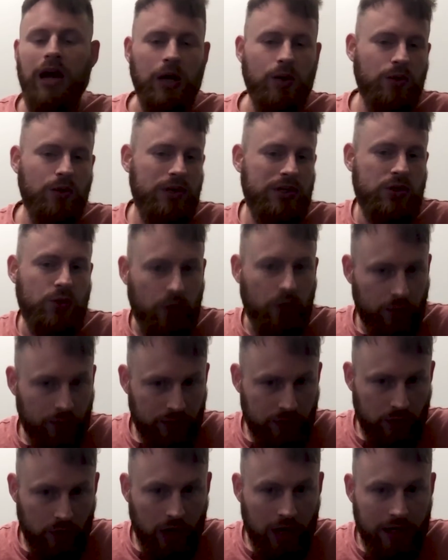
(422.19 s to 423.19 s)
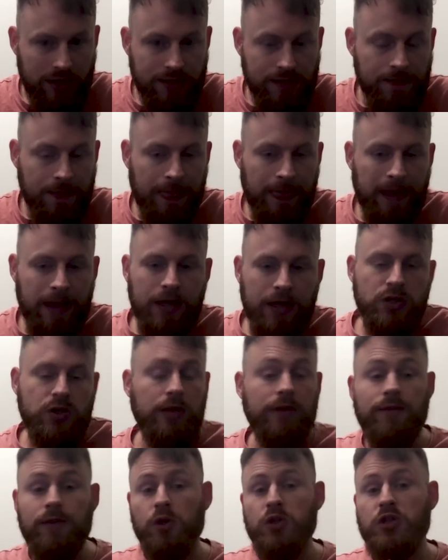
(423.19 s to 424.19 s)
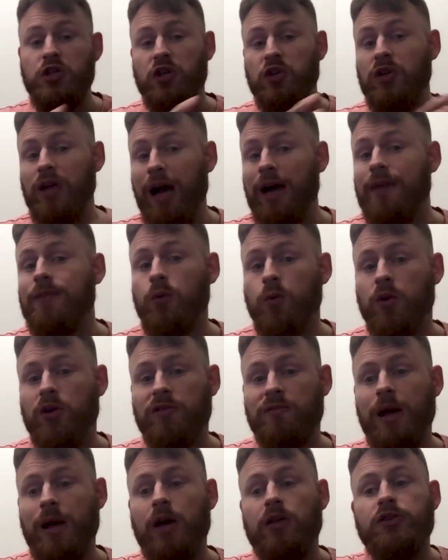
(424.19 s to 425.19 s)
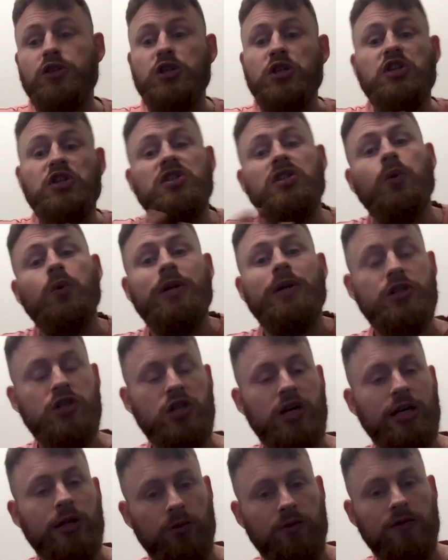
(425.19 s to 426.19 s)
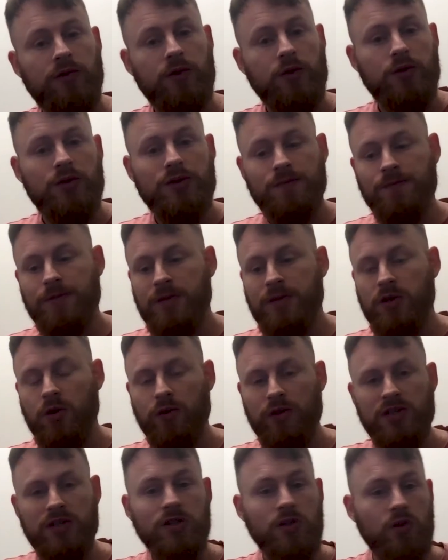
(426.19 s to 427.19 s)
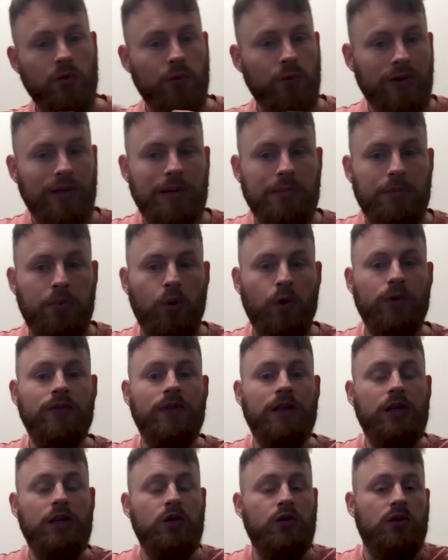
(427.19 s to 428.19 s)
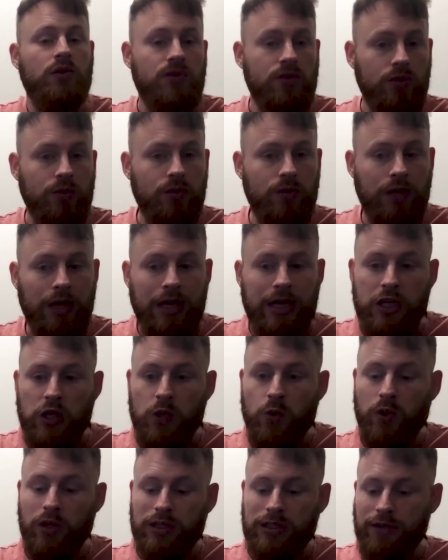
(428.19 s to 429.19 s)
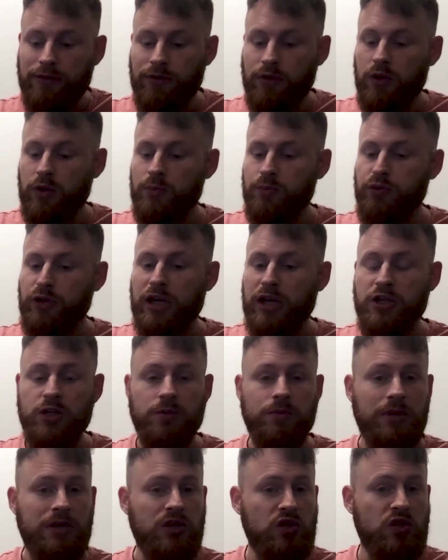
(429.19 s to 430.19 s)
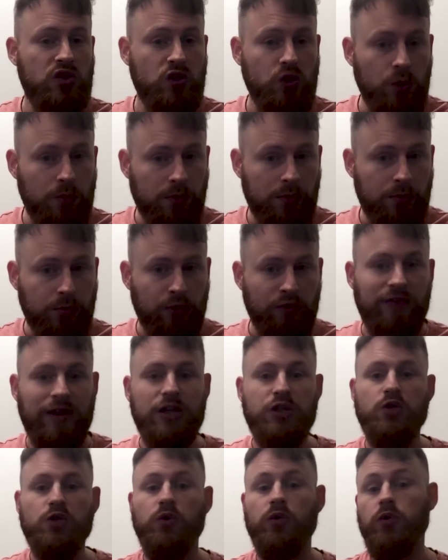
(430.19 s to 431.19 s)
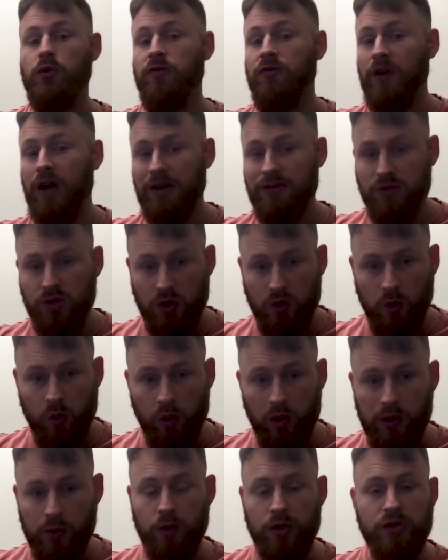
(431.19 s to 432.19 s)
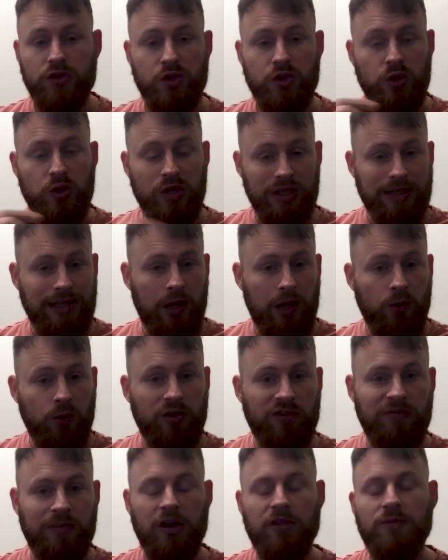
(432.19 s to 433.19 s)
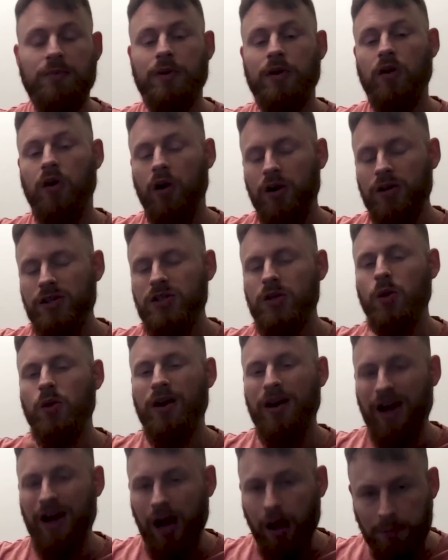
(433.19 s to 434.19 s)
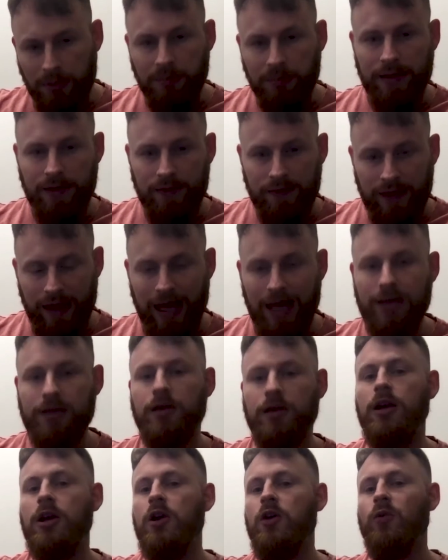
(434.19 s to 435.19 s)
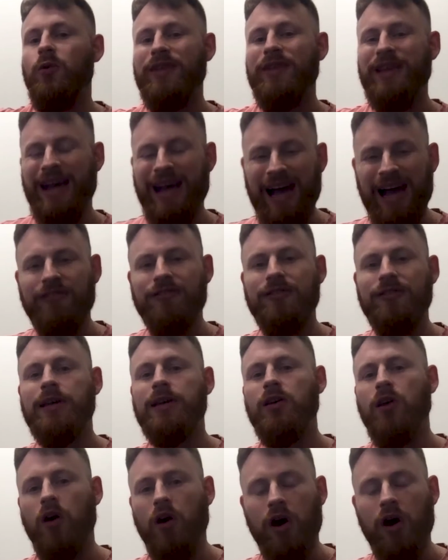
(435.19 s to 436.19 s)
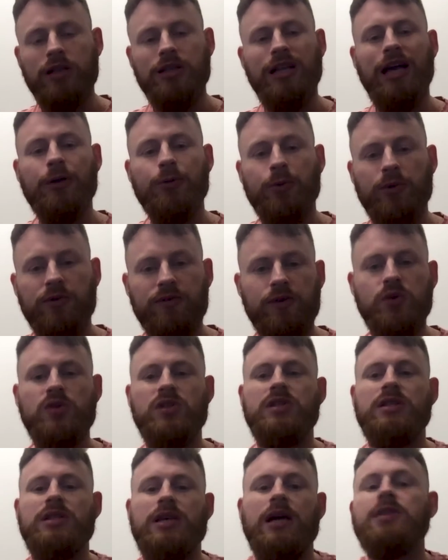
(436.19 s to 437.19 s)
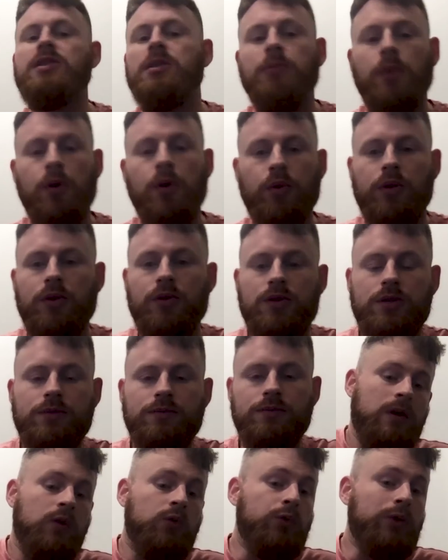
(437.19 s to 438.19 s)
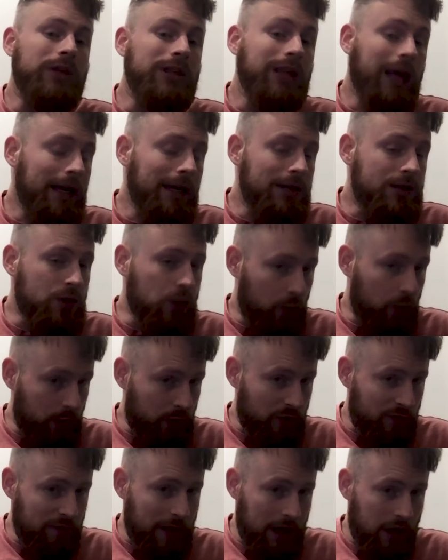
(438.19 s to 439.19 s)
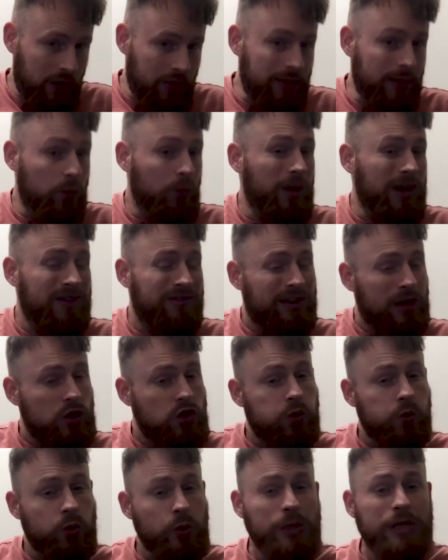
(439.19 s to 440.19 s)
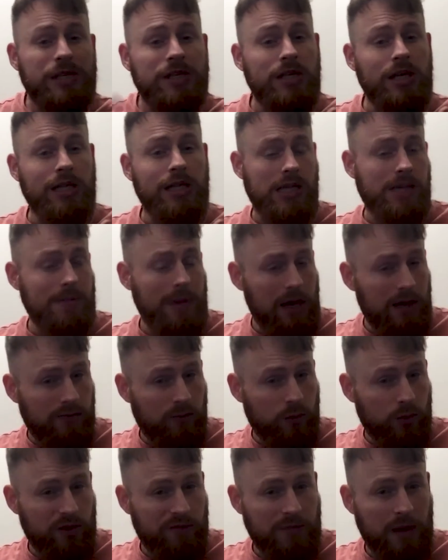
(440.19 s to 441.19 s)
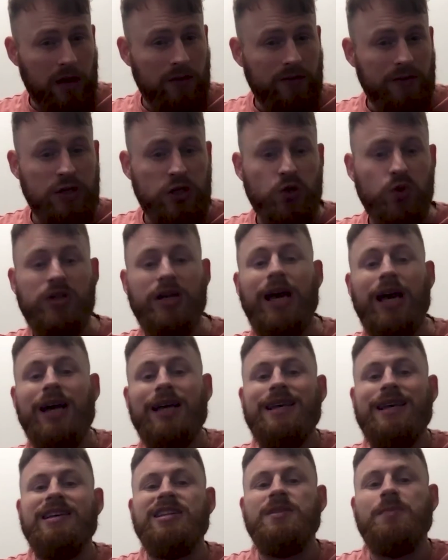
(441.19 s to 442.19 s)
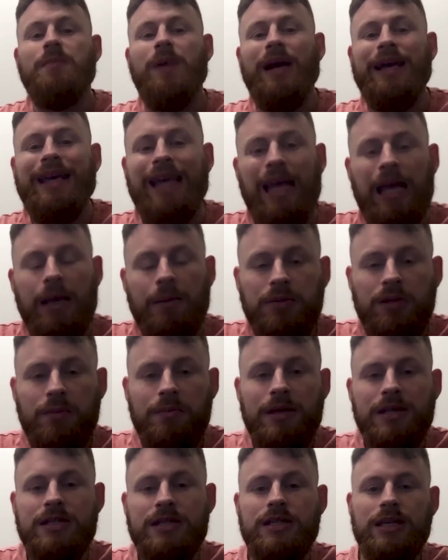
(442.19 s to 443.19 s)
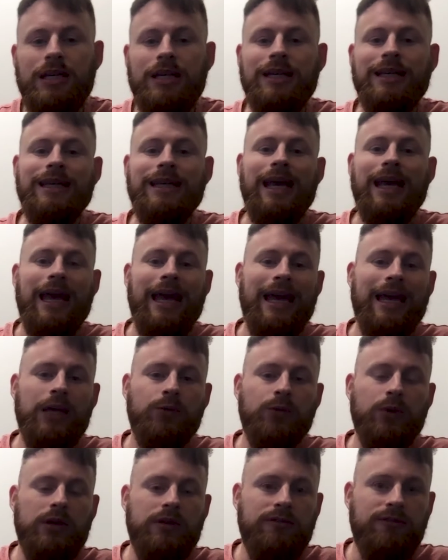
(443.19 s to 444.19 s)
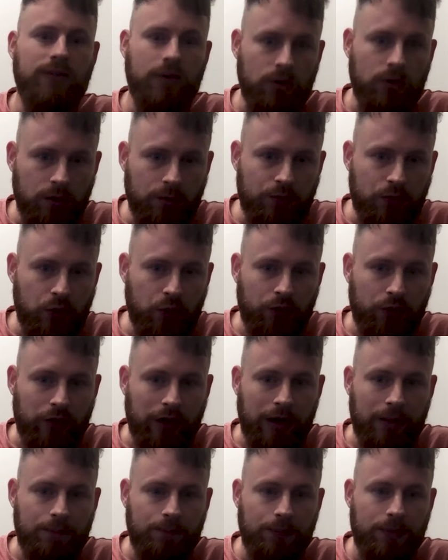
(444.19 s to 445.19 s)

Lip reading: I wanted to work with you guys. So even though she'd gotten the word of mouth, she still went and checked the reviews. So this is a really important thing you can do. You want to leave a good impression, be super professional, do 5-star quality work so you get that word of mouth, but also complement that with having online reviews and testimonials. Related to word of mouth, and a way of increasing the amount of word of mouth that you get is by implementing a referral program.